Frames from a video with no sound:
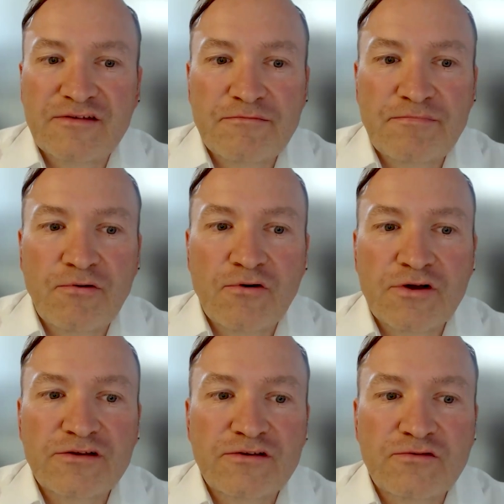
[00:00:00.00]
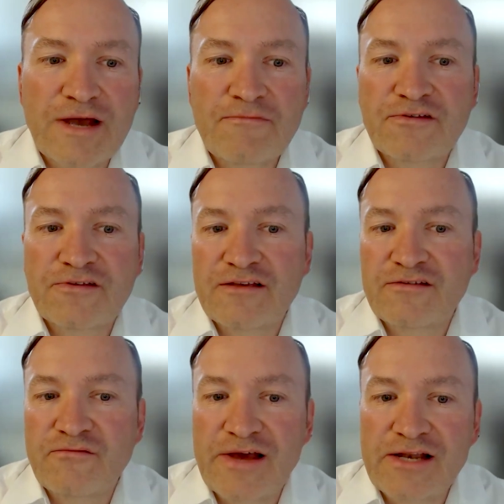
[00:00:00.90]
important to emphasize
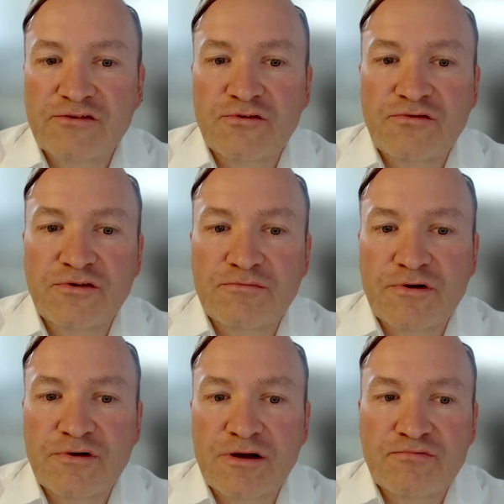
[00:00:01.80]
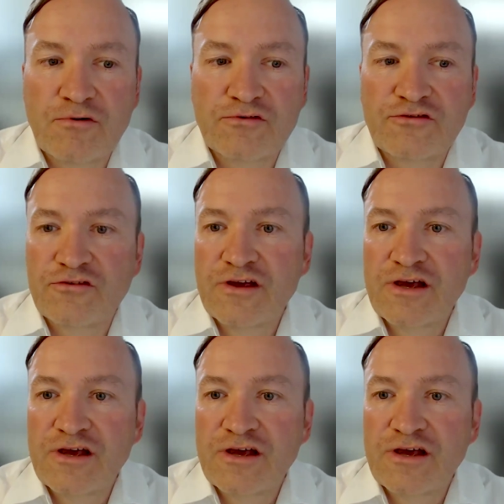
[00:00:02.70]
a value-driven approach.